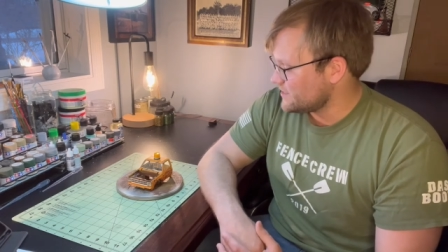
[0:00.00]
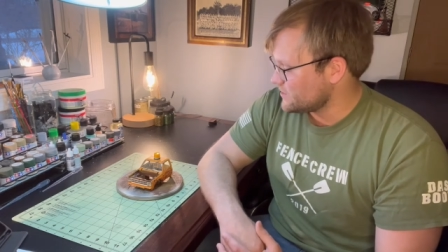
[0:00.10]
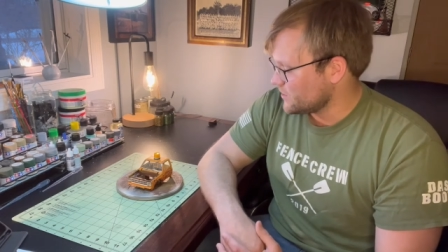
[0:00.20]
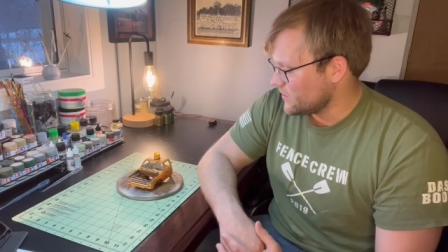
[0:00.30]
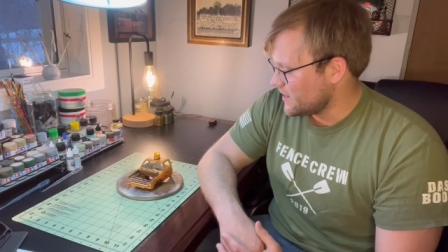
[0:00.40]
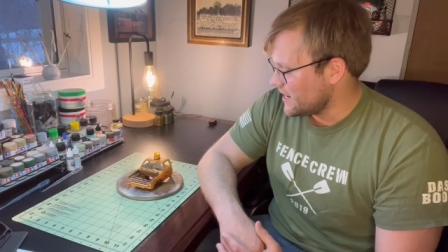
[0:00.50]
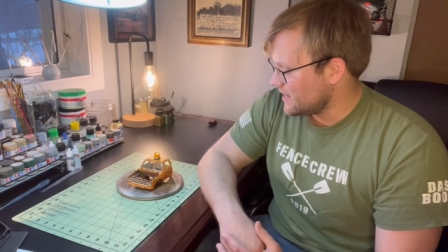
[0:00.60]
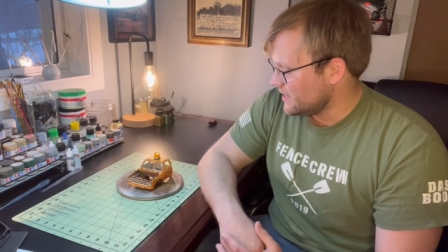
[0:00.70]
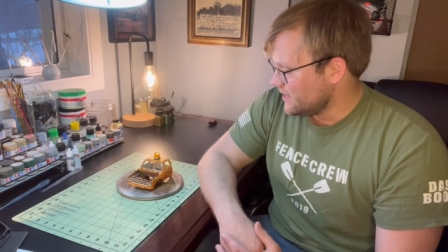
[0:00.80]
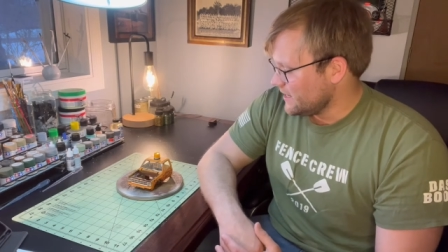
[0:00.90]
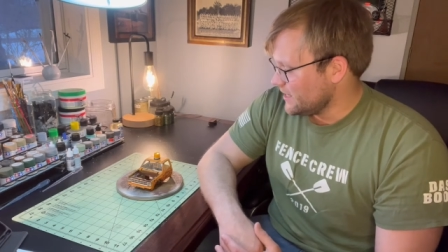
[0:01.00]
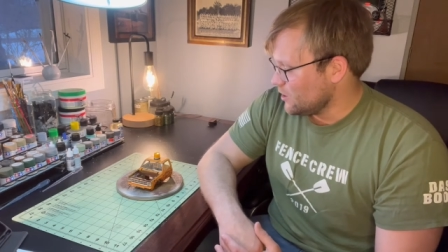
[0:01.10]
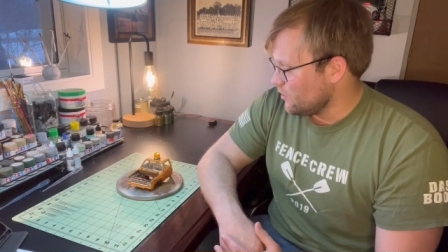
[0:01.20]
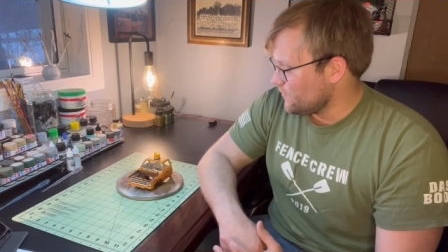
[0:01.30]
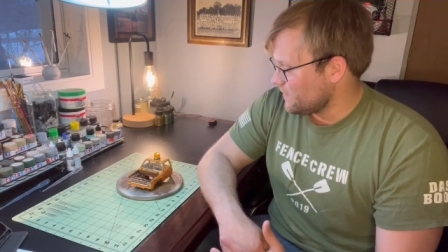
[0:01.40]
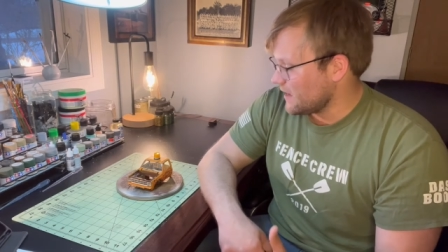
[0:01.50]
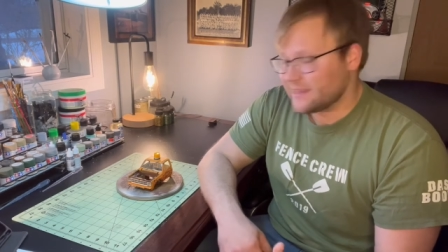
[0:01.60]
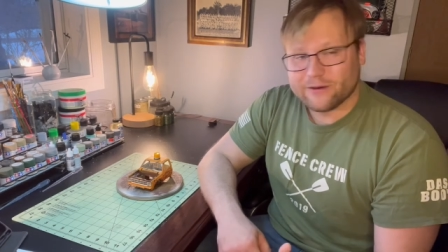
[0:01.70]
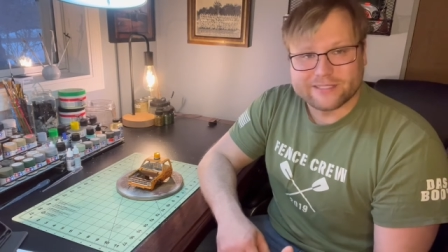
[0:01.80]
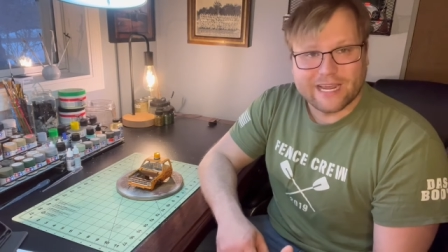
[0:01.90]
So uh, you know, if you thought
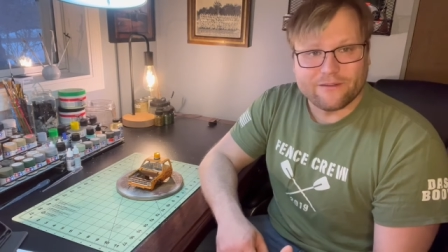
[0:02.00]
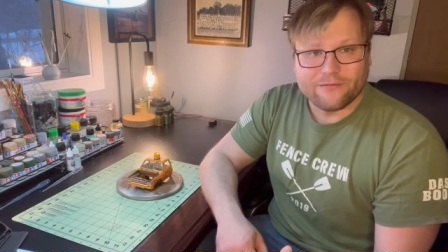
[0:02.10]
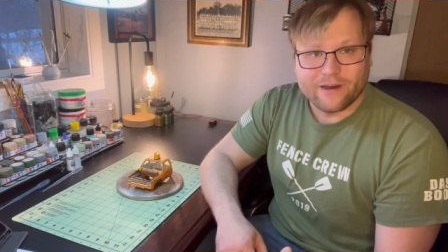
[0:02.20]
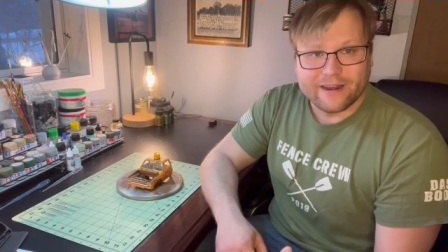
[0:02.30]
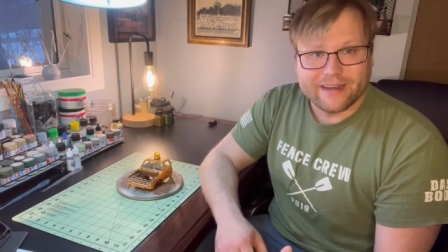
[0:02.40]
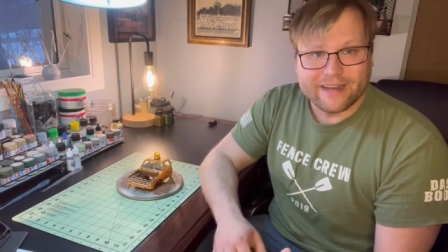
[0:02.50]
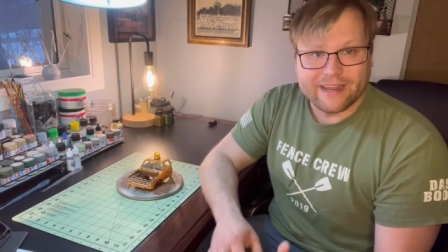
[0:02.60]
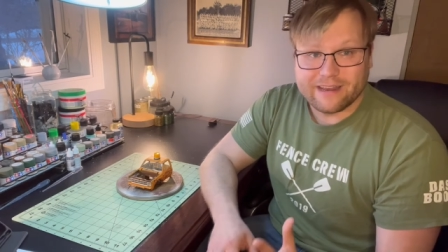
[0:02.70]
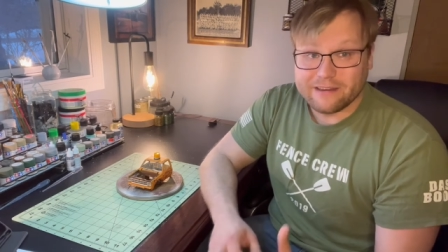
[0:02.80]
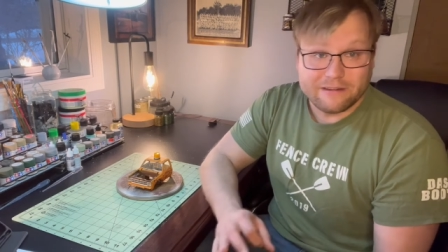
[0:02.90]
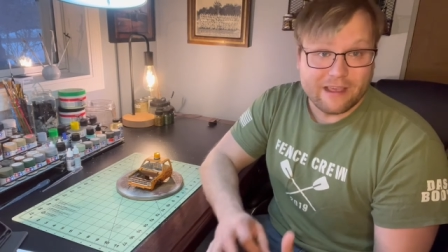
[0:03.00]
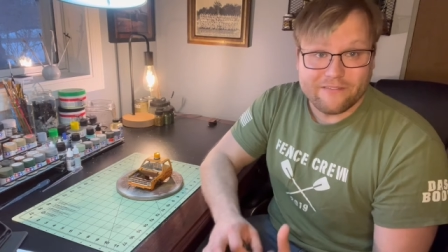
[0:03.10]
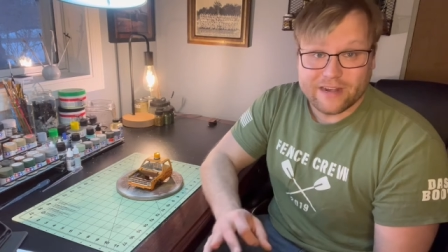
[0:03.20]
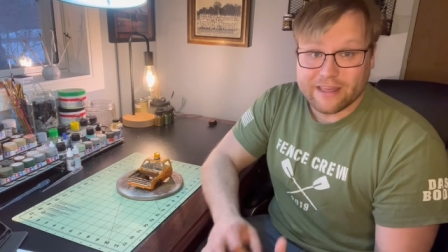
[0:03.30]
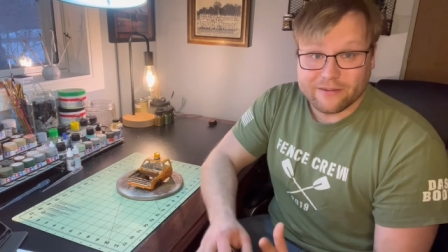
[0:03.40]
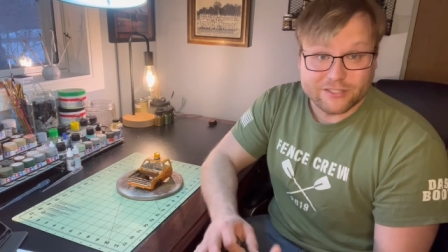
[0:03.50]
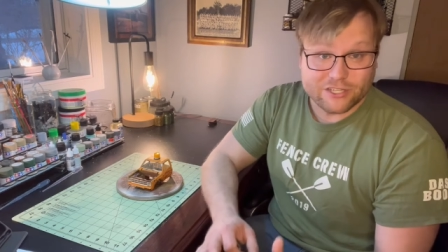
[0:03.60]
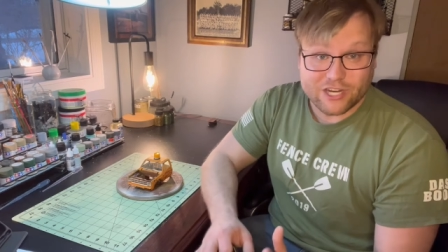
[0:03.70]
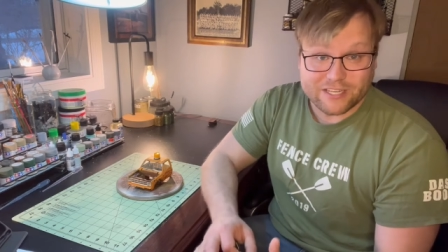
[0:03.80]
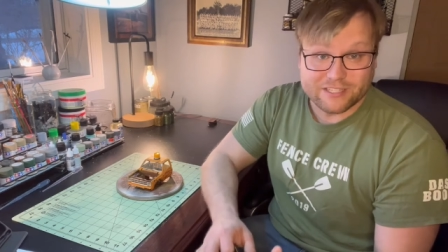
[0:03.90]
that was kind of fun and you have any other
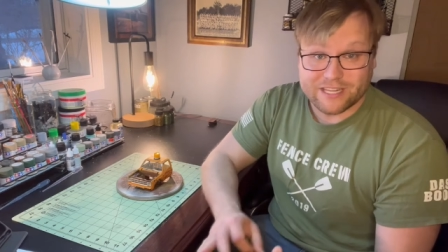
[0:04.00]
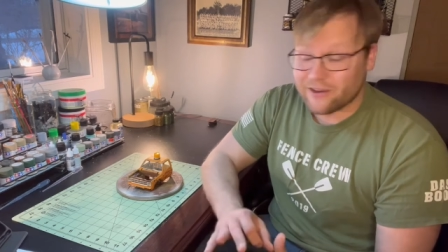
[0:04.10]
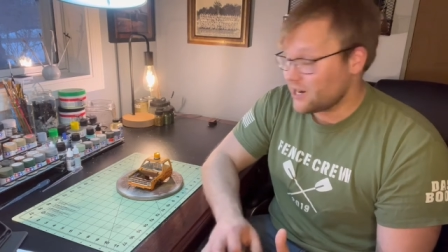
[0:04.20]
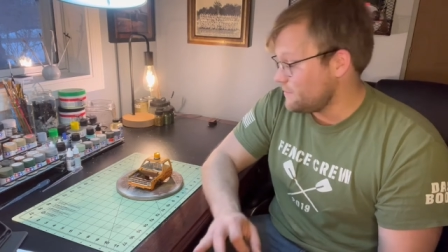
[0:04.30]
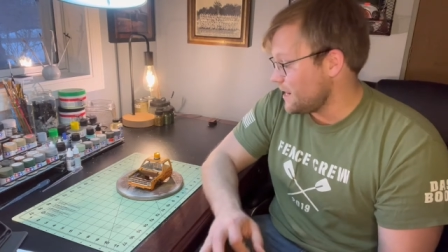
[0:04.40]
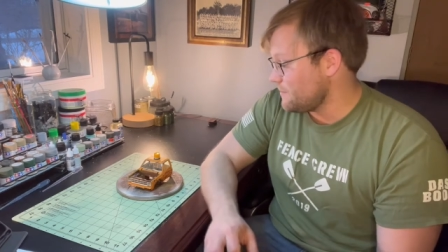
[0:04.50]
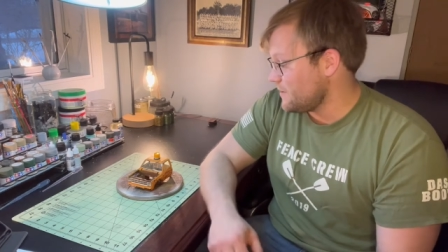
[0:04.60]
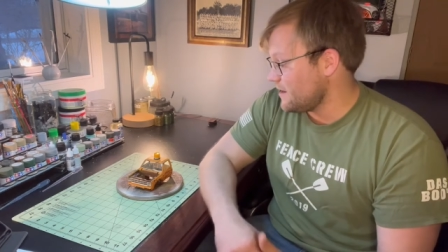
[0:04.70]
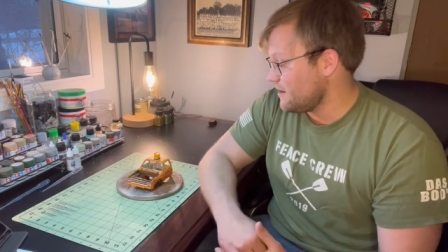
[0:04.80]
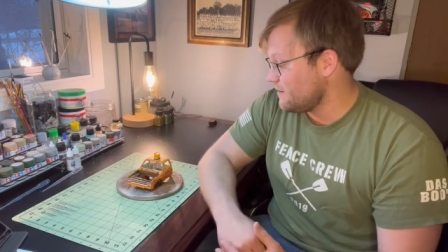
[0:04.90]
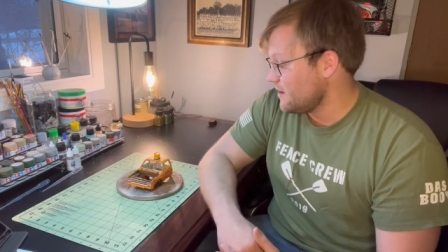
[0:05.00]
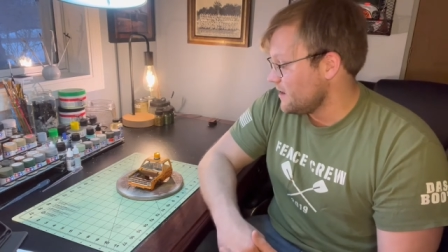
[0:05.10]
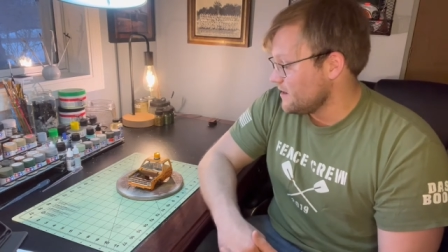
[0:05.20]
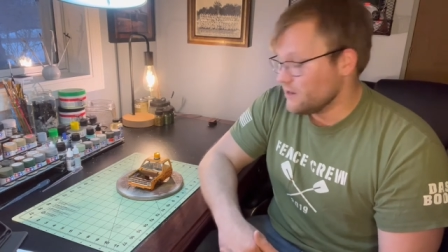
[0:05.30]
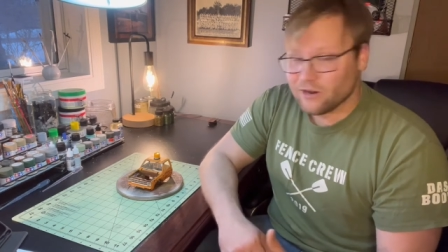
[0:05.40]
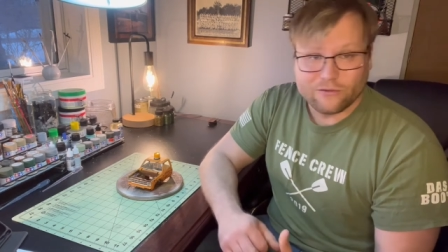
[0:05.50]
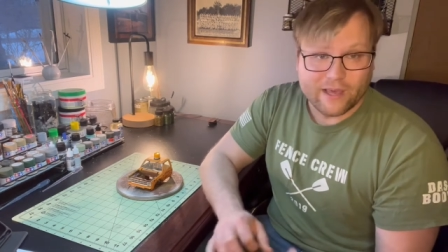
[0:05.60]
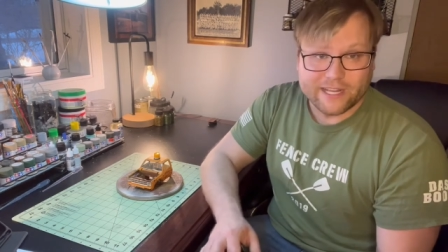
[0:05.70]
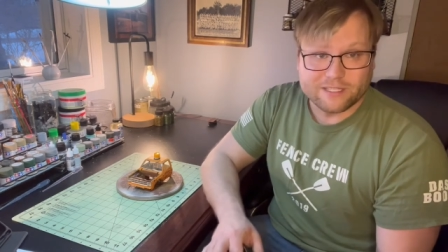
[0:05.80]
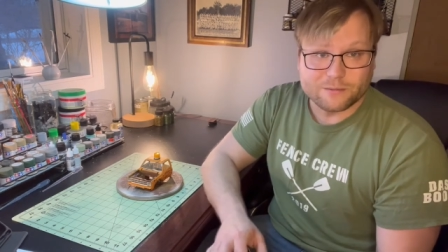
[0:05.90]
suggestions how I could have made it better, you know,
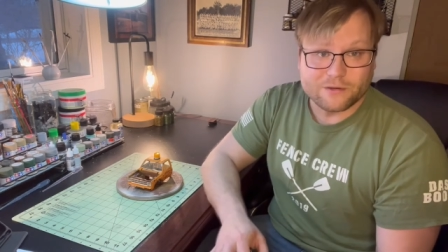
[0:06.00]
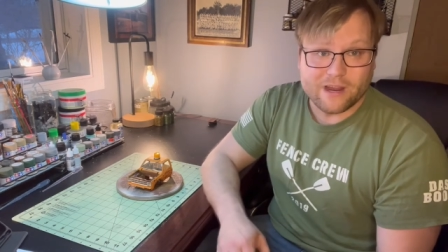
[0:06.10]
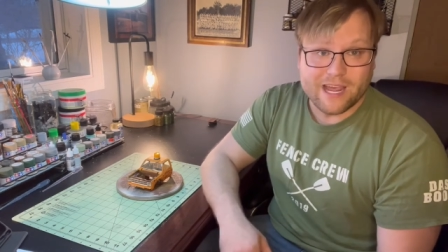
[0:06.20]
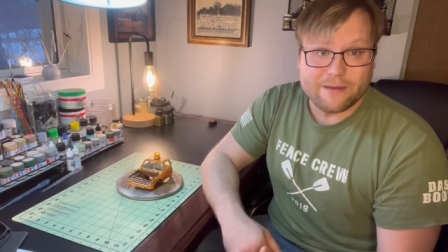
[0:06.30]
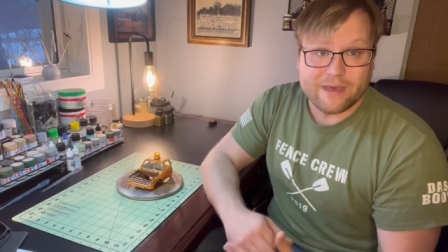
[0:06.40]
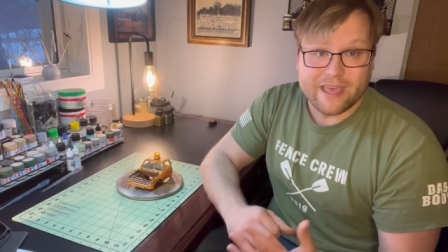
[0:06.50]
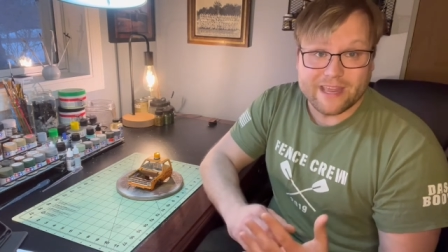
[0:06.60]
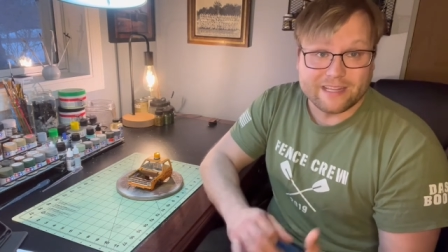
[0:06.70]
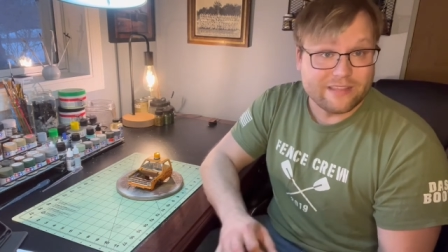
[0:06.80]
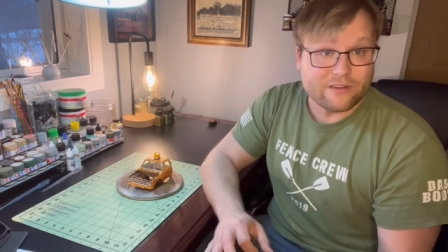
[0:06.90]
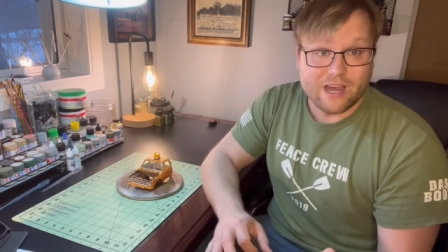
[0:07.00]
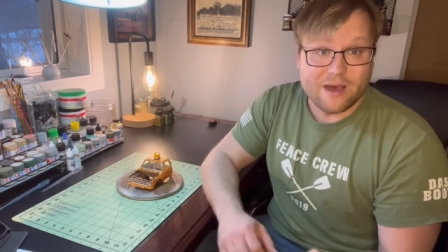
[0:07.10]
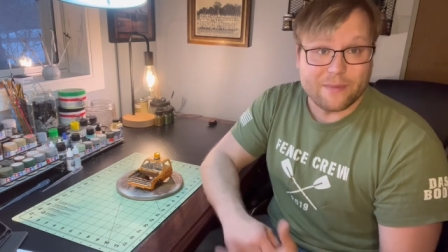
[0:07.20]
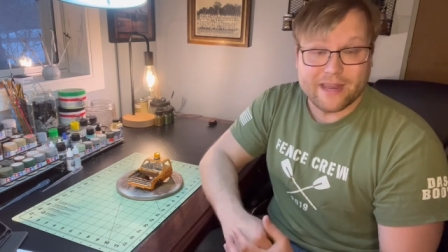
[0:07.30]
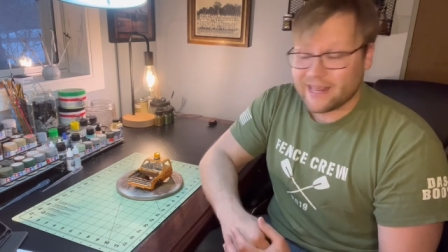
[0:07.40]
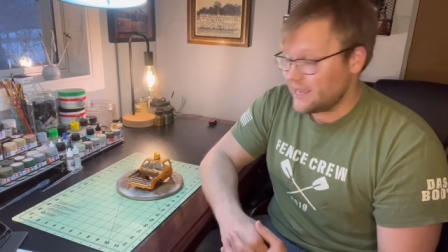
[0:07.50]
like and subscribe and leave a comment.